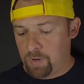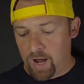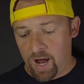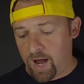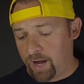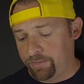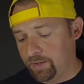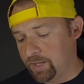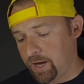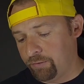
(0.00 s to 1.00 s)
I
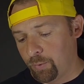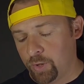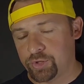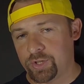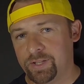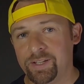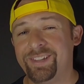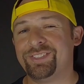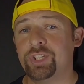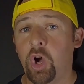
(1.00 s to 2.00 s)
think everyone should at
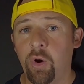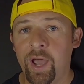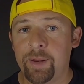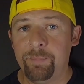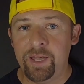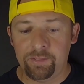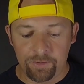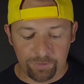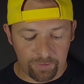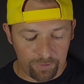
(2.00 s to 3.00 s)
least know how to make
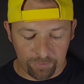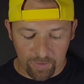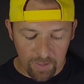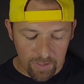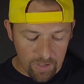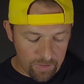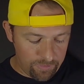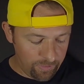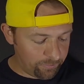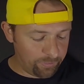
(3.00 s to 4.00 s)
this, because
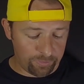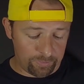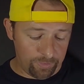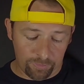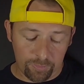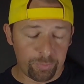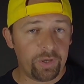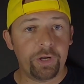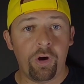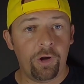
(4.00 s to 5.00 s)
this is
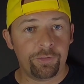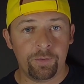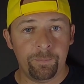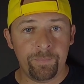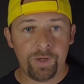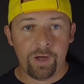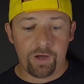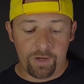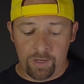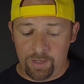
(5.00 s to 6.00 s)
pretty awesome,
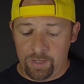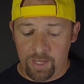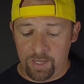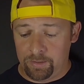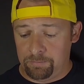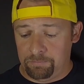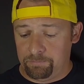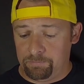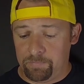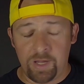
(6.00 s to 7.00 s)
and
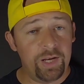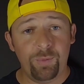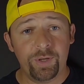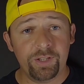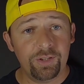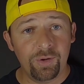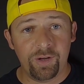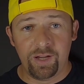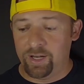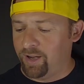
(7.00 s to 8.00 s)
anyone can do it.
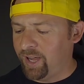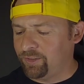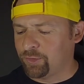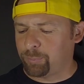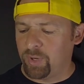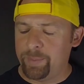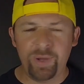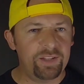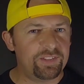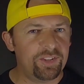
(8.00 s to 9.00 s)
And I could spray
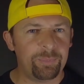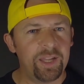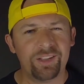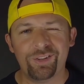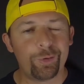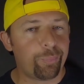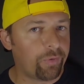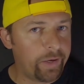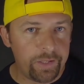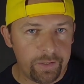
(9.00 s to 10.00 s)
paint this, make it look
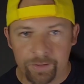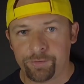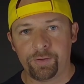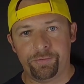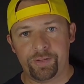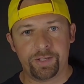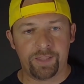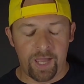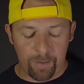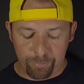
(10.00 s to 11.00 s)
pretty and stuff like
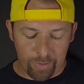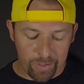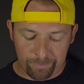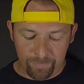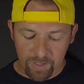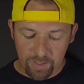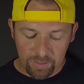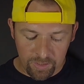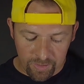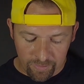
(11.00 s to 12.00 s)
that, but
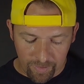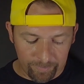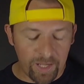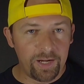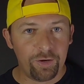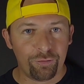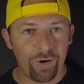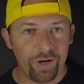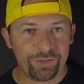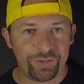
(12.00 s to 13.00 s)
you know, I'm not in a
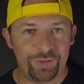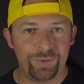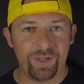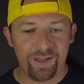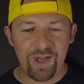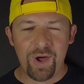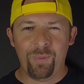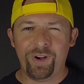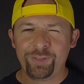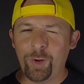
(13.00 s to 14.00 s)
rush to do that.
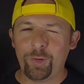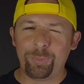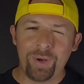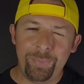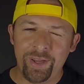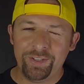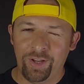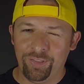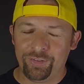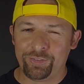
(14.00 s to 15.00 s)
When I start spray painting
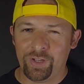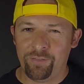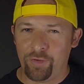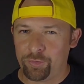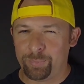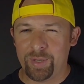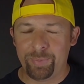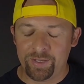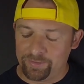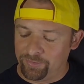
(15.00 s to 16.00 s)
other stuff, I'll spray
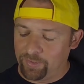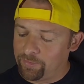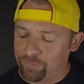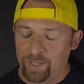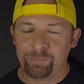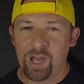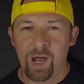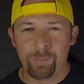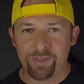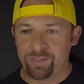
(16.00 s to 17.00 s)
paint this at the same
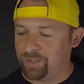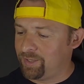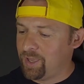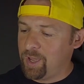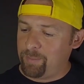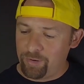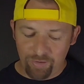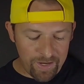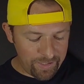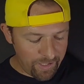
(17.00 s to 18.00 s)
time, I think. But
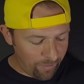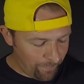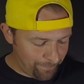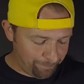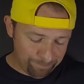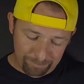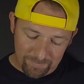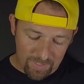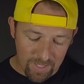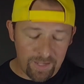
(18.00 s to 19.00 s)
right now,
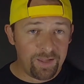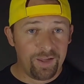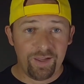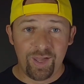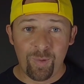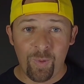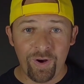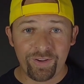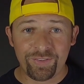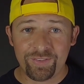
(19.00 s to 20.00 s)
hey, it
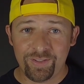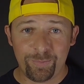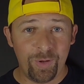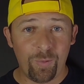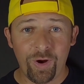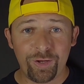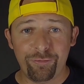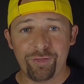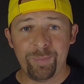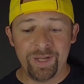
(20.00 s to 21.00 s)
works. It's been working
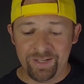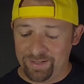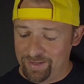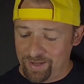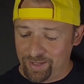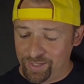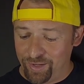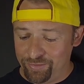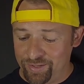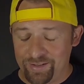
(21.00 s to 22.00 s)
for me. I
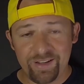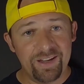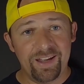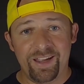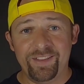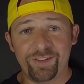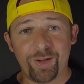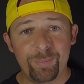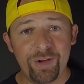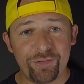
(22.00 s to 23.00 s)
love it. And that's
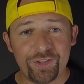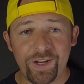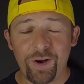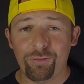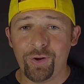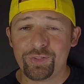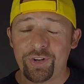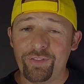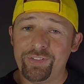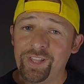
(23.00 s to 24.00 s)
going to be it for today on Real
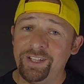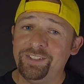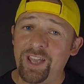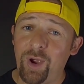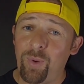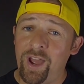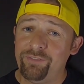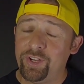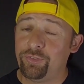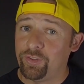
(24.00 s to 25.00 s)
Journey. If you like DIY
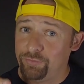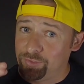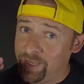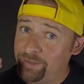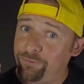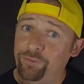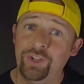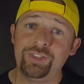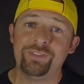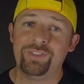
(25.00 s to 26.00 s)
videos, if you like
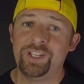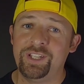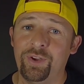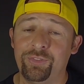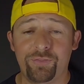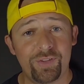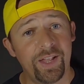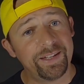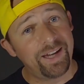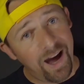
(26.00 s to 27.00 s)
fishing videos, if you
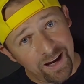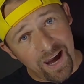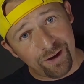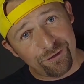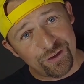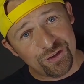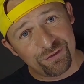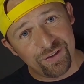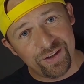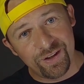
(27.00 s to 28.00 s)
like kayak fishing
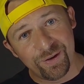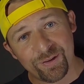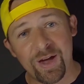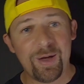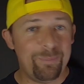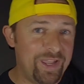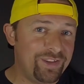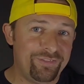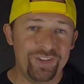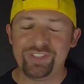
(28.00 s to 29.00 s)
videos, bank
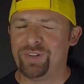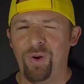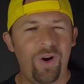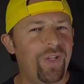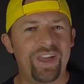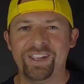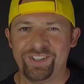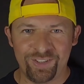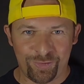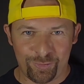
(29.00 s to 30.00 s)
fishing, all that
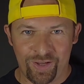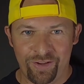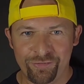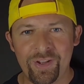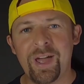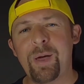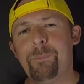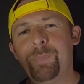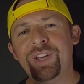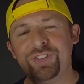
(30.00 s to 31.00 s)
good stuff,
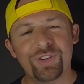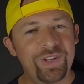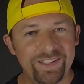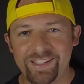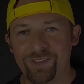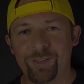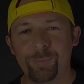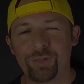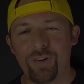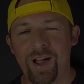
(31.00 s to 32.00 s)
make sure you hit that
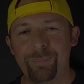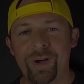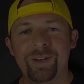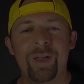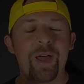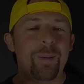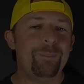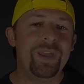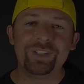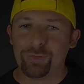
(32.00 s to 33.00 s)
subscribe button,
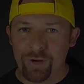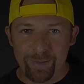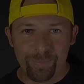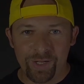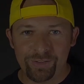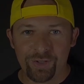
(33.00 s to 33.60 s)
make the red button